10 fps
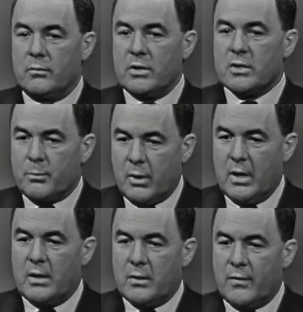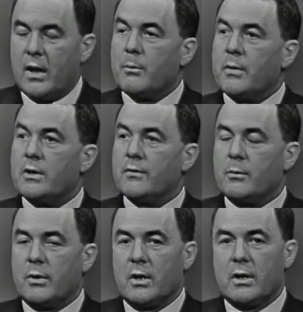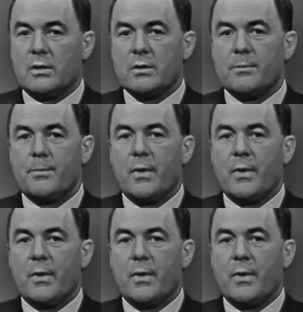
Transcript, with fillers: discipline development of the police.